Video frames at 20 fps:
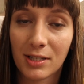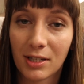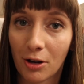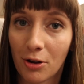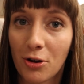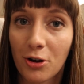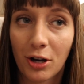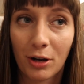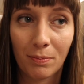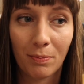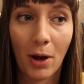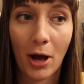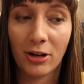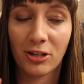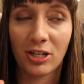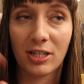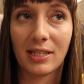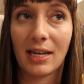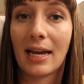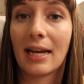So you can
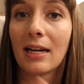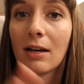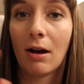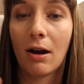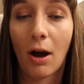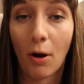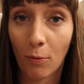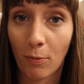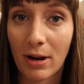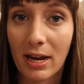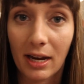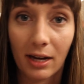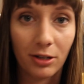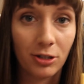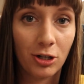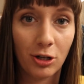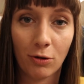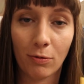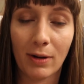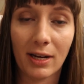purchase like a week,
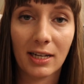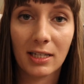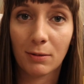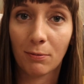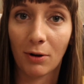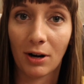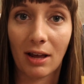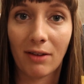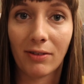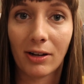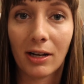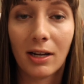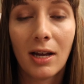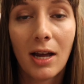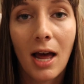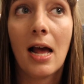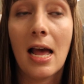2 weeks, whatever.